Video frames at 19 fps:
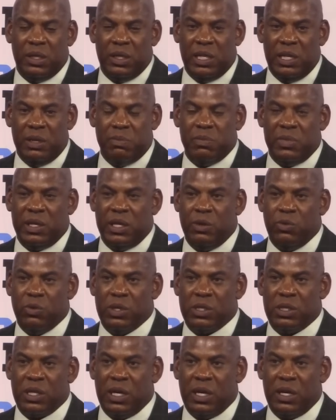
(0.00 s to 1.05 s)
He he
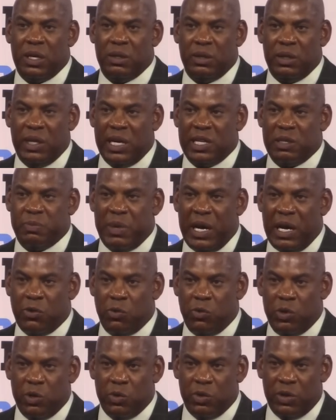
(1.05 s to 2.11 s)
was uh, that's back
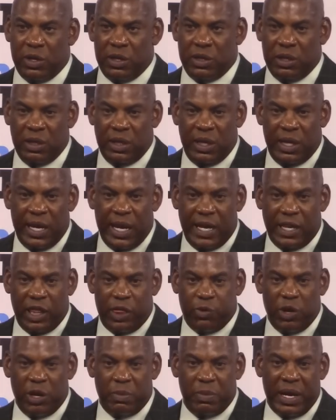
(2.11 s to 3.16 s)
when we were had a
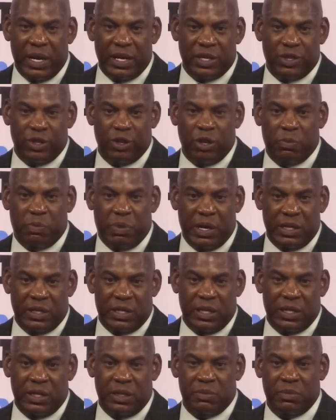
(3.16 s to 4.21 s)
three man shield punt
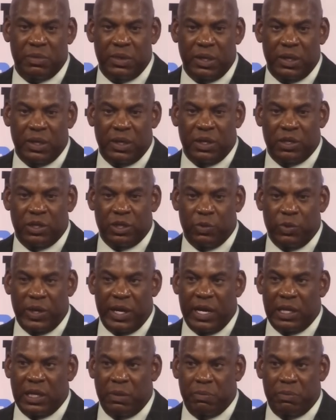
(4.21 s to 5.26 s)
team, so we
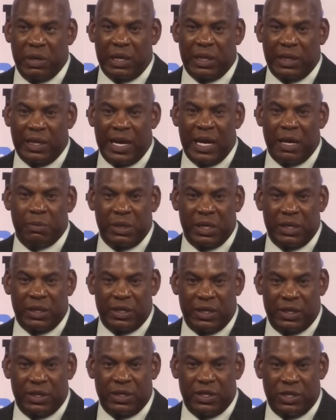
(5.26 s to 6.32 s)
had the big lineman
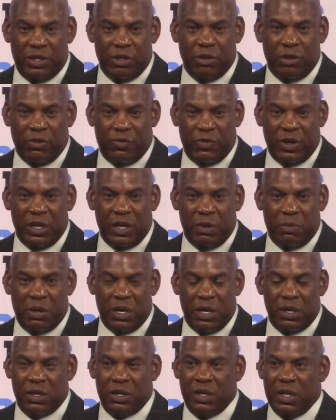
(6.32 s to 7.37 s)
and the shield in front of the
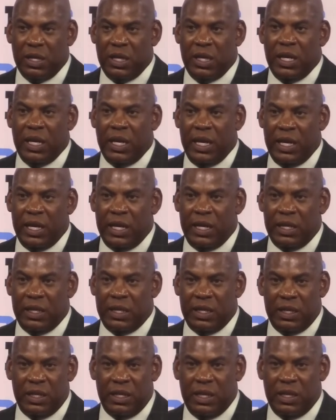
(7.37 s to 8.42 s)
punter, and
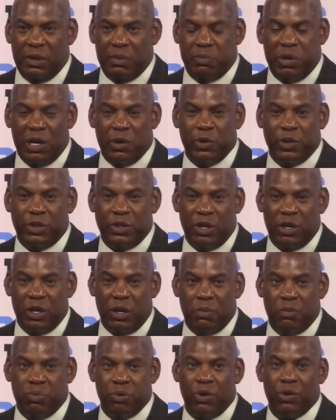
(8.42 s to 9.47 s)
the punt
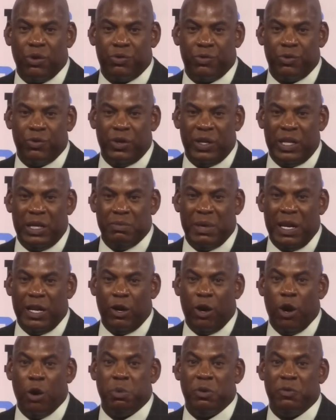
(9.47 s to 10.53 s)
returner broke through and he made
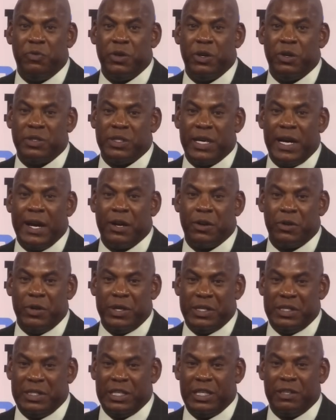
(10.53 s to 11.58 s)
an open field tackle
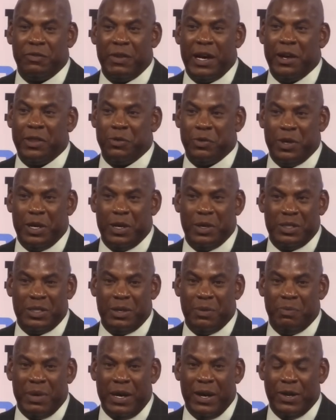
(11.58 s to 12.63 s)
at 6'5", 300
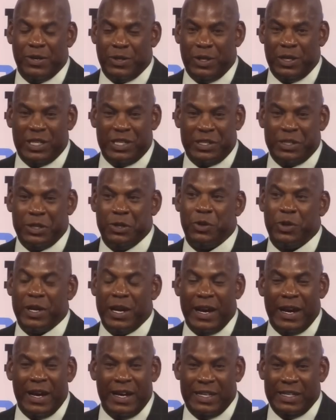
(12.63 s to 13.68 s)
some pounds on the skill
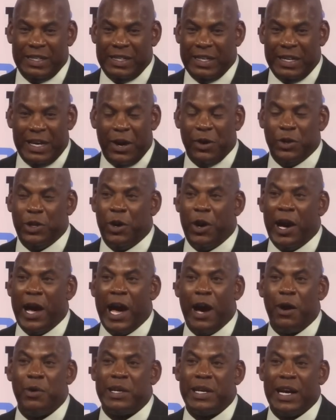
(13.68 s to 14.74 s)
guy. I don't know
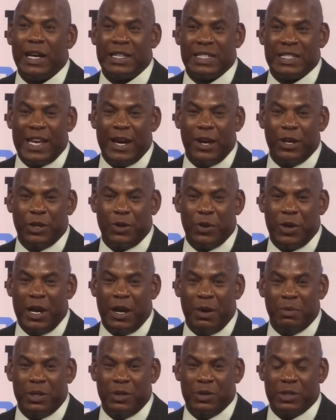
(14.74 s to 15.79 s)
how he got this guy on the
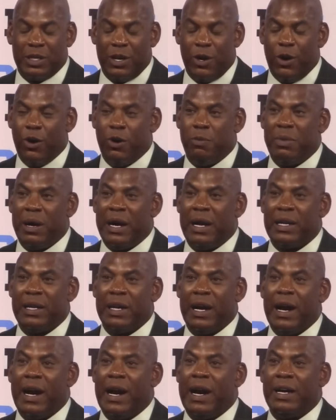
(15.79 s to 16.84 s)
ground, but it was like, oh my
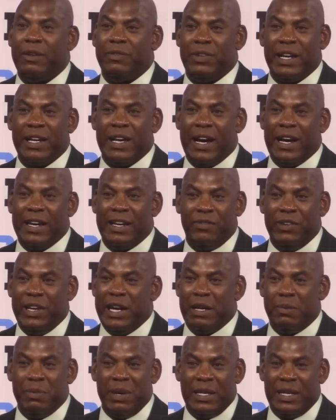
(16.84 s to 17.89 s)
God, if that guy, if he
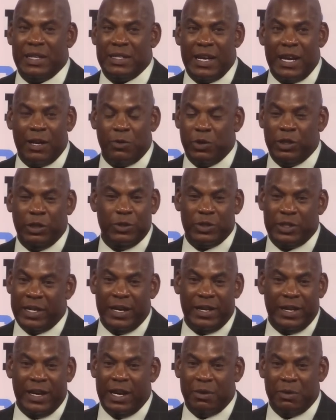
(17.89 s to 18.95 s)
hadn't made that tackle, we lose
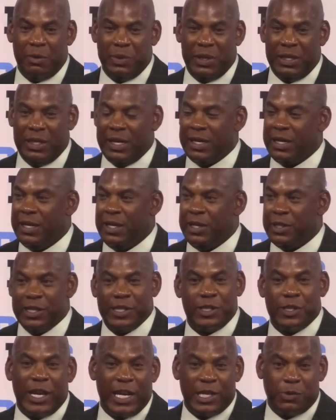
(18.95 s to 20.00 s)
that game. I mean, like, so,
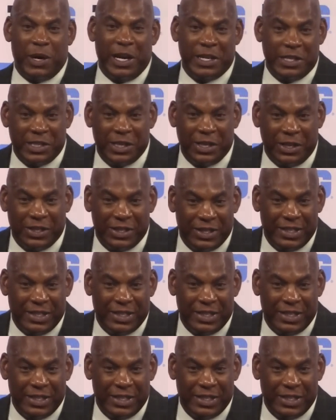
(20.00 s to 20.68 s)
so that's why he's here.